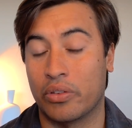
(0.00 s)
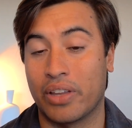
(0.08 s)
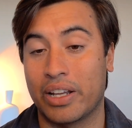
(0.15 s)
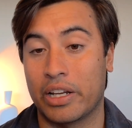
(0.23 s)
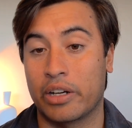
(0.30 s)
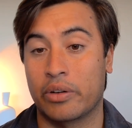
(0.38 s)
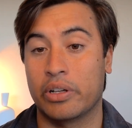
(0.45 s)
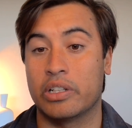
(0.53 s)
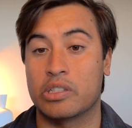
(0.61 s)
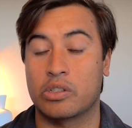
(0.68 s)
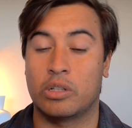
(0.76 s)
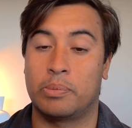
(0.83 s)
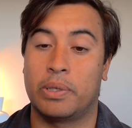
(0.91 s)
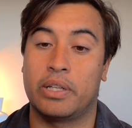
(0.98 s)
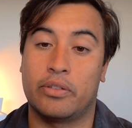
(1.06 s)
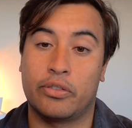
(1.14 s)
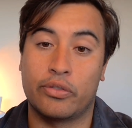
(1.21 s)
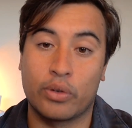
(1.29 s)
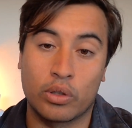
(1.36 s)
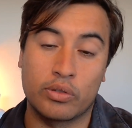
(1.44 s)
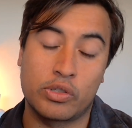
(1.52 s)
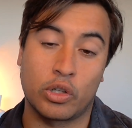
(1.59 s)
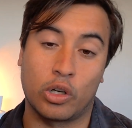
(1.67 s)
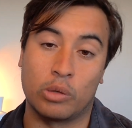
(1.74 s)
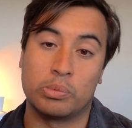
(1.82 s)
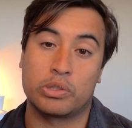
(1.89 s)
That area is going to be full of
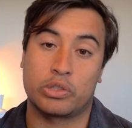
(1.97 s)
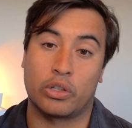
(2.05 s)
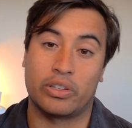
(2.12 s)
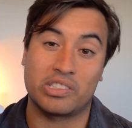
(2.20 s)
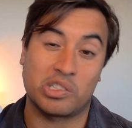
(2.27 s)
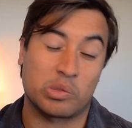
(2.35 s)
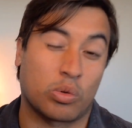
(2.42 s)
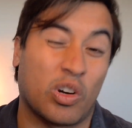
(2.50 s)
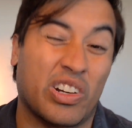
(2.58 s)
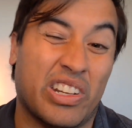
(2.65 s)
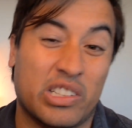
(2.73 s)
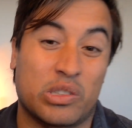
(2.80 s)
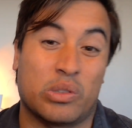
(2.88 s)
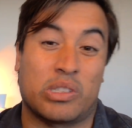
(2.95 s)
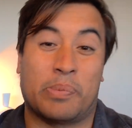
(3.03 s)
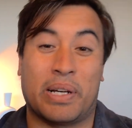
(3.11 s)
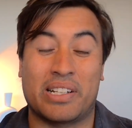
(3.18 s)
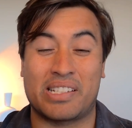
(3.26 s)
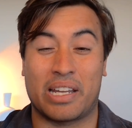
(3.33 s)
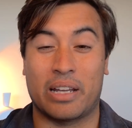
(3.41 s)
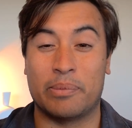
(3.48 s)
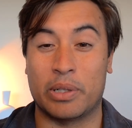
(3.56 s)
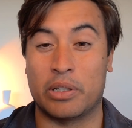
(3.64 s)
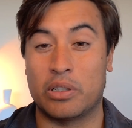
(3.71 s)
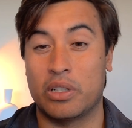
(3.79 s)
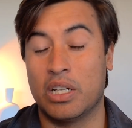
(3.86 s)
jobs. So this is right next to it. It's about a
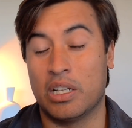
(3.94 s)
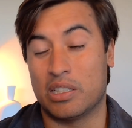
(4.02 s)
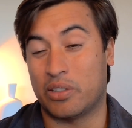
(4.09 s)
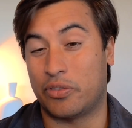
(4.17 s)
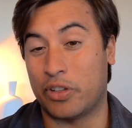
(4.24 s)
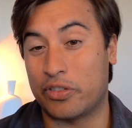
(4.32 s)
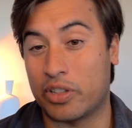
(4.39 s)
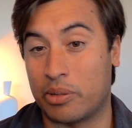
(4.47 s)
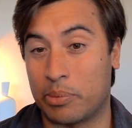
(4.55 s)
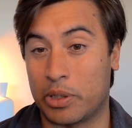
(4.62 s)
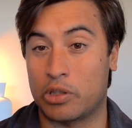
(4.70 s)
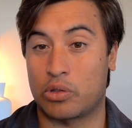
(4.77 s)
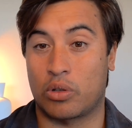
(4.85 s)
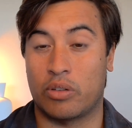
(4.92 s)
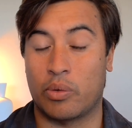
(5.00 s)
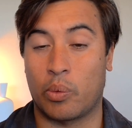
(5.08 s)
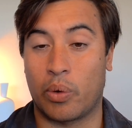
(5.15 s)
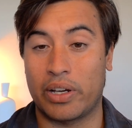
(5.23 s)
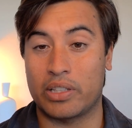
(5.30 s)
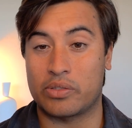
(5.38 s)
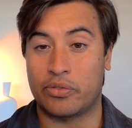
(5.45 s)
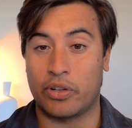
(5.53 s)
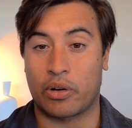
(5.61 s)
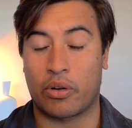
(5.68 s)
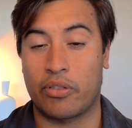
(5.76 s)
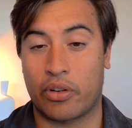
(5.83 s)
10-minute to 15-minute drive away. It's
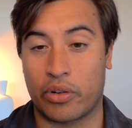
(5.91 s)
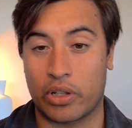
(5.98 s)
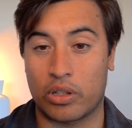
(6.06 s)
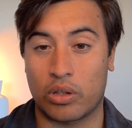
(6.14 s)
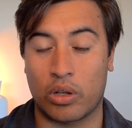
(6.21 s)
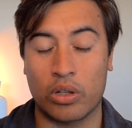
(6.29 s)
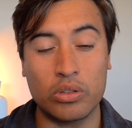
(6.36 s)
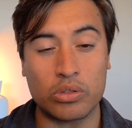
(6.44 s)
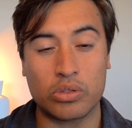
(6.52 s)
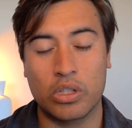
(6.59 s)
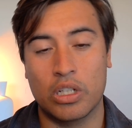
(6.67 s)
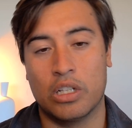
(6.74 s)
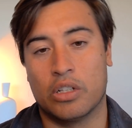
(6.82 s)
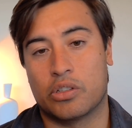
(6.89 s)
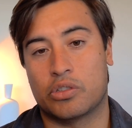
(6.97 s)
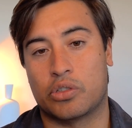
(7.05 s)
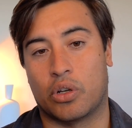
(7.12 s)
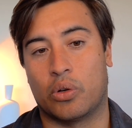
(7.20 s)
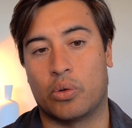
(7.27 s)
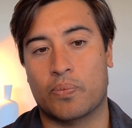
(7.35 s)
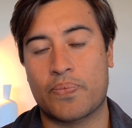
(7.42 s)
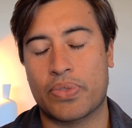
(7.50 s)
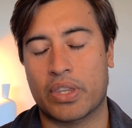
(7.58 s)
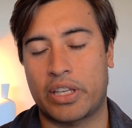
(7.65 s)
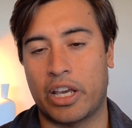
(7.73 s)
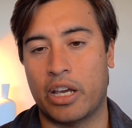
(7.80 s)
very, very close. So
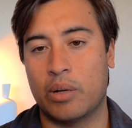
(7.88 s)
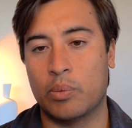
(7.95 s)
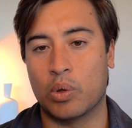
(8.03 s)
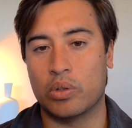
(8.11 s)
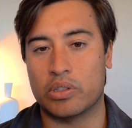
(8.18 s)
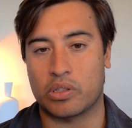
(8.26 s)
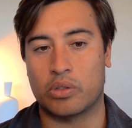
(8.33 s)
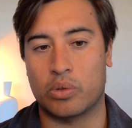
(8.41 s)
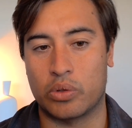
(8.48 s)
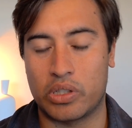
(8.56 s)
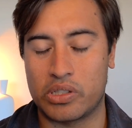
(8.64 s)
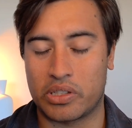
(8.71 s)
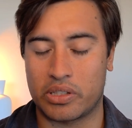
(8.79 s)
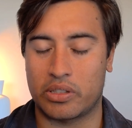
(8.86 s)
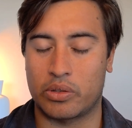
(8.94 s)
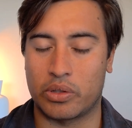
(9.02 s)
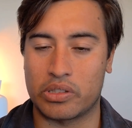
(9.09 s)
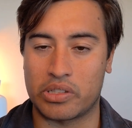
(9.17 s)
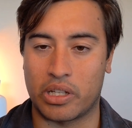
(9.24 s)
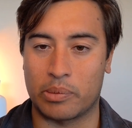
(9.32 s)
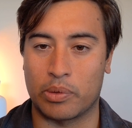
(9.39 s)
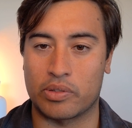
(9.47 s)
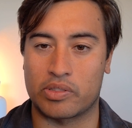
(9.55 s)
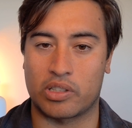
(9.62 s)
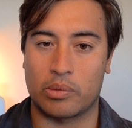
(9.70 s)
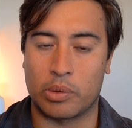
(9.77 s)
Canwall is a good example of a
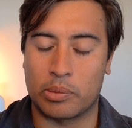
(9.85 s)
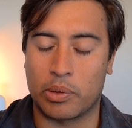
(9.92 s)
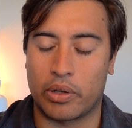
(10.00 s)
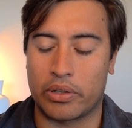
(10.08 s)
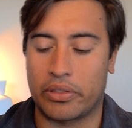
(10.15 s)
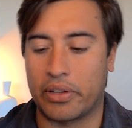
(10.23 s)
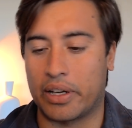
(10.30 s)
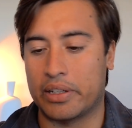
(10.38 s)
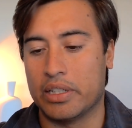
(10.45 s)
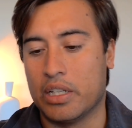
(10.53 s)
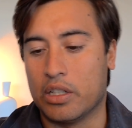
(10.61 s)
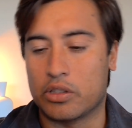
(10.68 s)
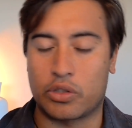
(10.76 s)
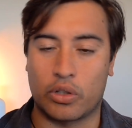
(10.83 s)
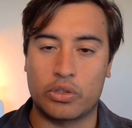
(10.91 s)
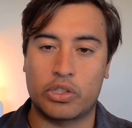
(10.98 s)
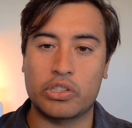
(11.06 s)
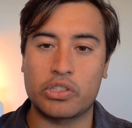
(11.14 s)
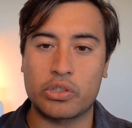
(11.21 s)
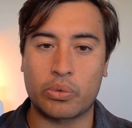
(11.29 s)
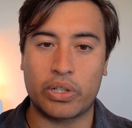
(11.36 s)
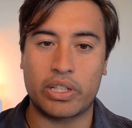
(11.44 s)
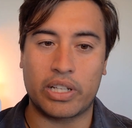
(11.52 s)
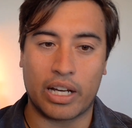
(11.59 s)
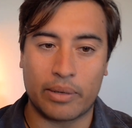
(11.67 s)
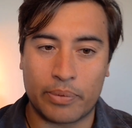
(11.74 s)
suburb like that. So just to
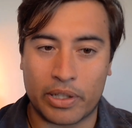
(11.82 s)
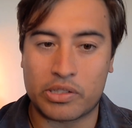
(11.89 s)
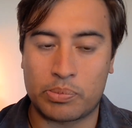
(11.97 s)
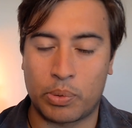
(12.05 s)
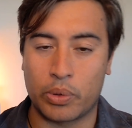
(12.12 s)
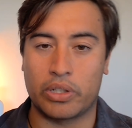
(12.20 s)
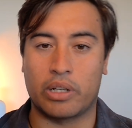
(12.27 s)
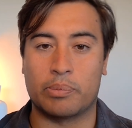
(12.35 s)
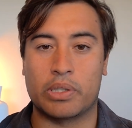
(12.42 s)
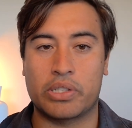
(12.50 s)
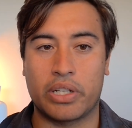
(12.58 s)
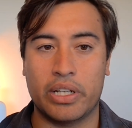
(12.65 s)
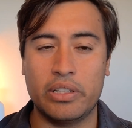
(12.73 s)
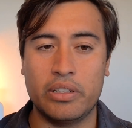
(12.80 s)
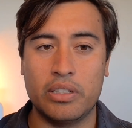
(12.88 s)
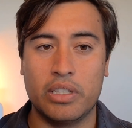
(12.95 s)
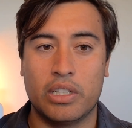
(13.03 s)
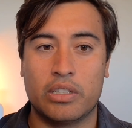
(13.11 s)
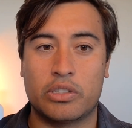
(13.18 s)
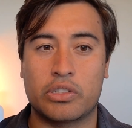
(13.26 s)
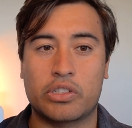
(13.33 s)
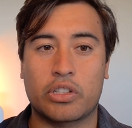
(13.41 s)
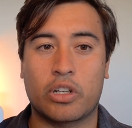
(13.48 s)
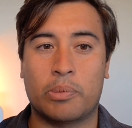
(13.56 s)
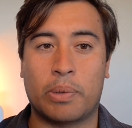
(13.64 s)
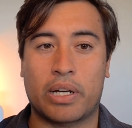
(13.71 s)
recap, that's point number 10. Just to
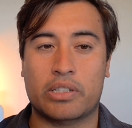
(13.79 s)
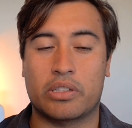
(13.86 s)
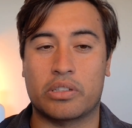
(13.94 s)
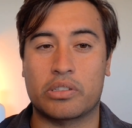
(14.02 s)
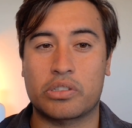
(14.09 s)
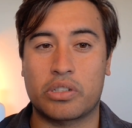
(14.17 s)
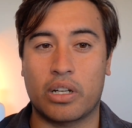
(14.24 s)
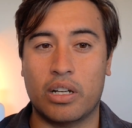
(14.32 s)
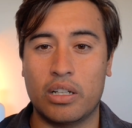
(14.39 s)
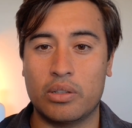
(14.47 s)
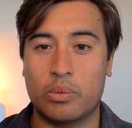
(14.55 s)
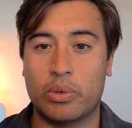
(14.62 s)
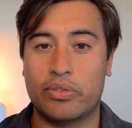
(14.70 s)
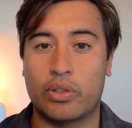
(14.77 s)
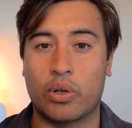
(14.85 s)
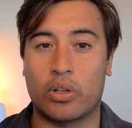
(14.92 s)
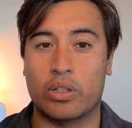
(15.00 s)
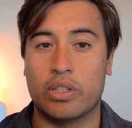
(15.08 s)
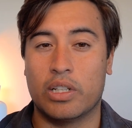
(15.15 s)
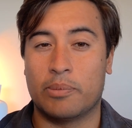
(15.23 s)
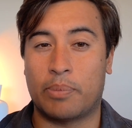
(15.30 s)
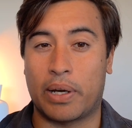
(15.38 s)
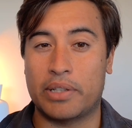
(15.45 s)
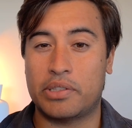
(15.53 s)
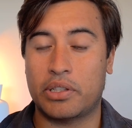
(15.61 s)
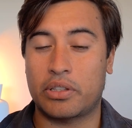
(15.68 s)
go back to the start, we've got
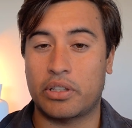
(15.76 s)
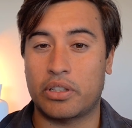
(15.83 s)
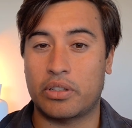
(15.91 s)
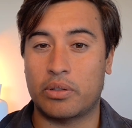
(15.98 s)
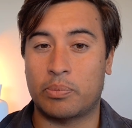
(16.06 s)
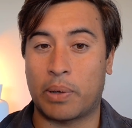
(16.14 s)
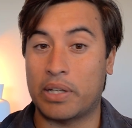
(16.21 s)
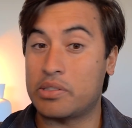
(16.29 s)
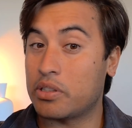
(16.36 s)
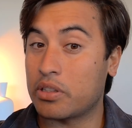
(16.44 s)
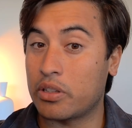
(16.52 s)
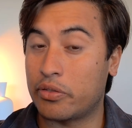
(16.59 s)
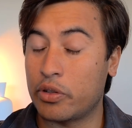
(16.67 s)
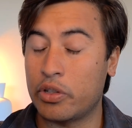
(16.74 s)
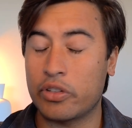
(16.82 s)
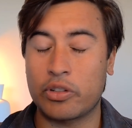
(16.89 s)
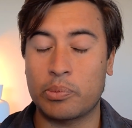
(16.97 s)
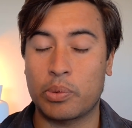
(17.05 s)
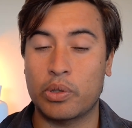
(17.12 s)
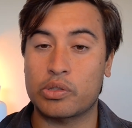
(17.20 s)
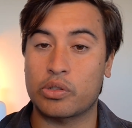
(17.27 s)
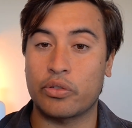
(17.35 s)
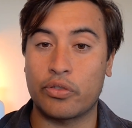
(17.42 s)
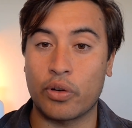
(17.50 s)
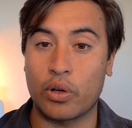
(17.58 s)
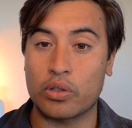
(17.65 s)
basically a few different points. So
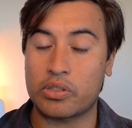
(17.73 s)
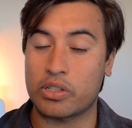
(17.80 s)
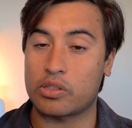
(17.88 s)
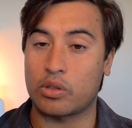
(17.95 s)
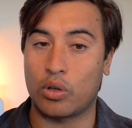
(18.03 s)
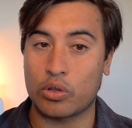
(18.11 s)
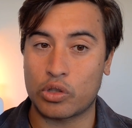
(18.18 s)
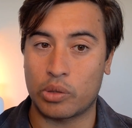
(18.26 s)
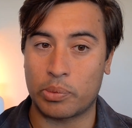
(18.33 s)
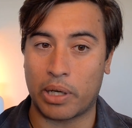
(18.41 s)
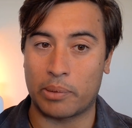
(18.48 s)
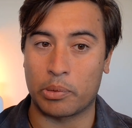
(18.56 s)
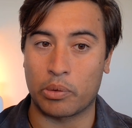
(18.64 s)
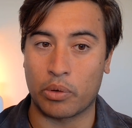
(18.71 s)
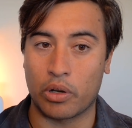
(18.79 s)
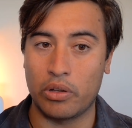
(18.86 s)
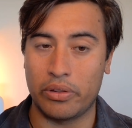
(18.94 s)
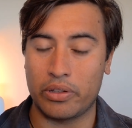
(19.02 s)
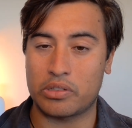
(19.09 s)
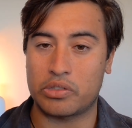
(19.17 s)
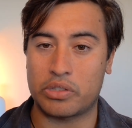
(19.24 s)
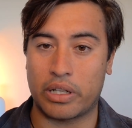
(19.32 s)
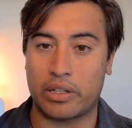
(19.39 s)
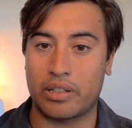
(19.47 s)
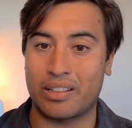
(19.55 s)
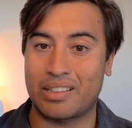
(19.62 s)
first is long-term capital growth.
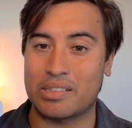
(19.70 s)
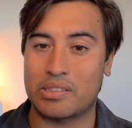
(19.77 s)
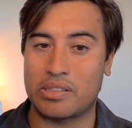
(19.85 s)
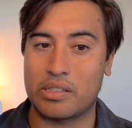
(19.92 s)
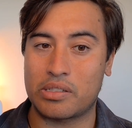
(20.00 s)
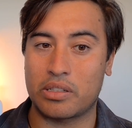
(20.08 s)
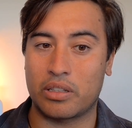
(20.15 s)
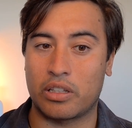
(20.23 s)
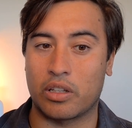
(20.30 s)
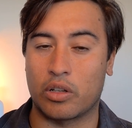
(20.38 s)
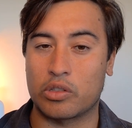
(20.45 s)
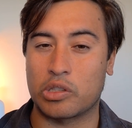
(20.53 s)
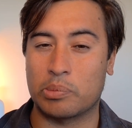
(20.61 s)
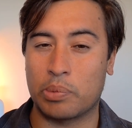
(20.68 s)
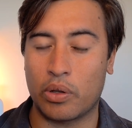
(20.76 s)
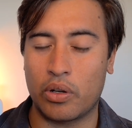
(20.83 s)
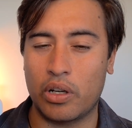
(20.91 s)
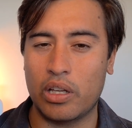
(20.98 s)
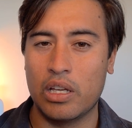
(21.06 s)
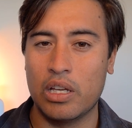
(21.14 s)
Second, consistently low supply.